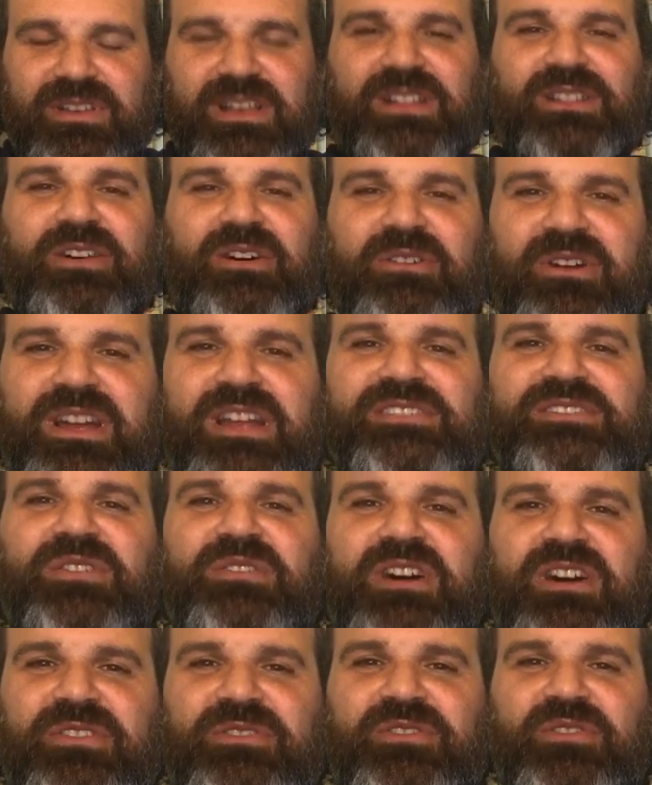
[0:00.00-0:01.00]
Hello. All right. So
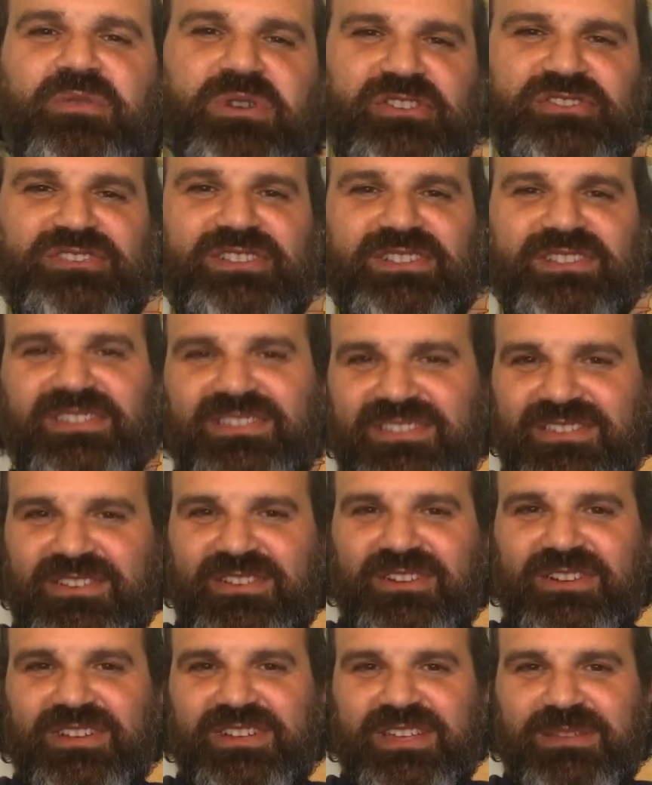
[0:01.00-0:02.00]
other questions.
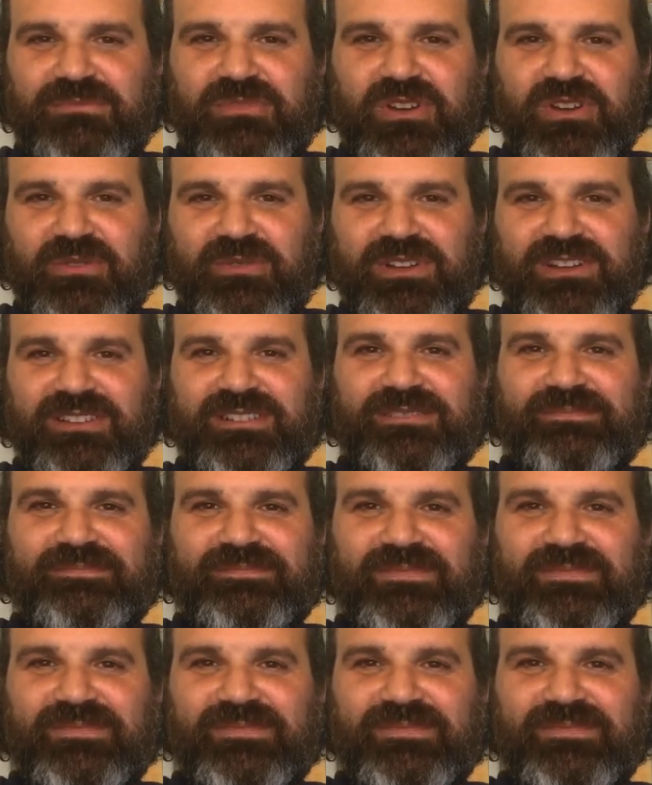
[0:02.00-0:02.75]
Sorry, keep going.